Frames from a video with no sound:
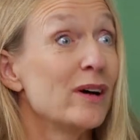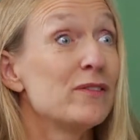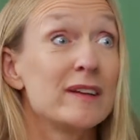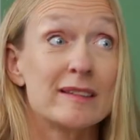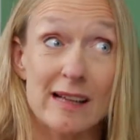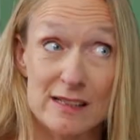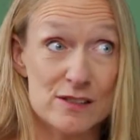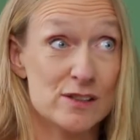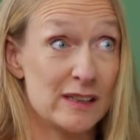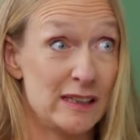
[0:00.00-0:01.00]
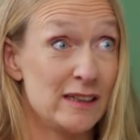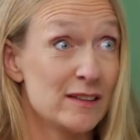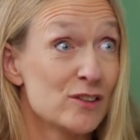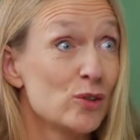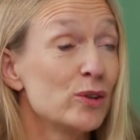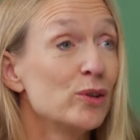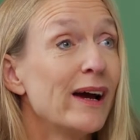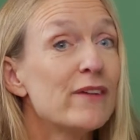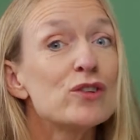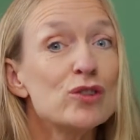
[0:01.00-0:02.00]
I think that's the key. So you
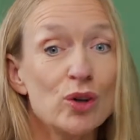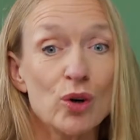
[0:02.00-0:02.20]
have to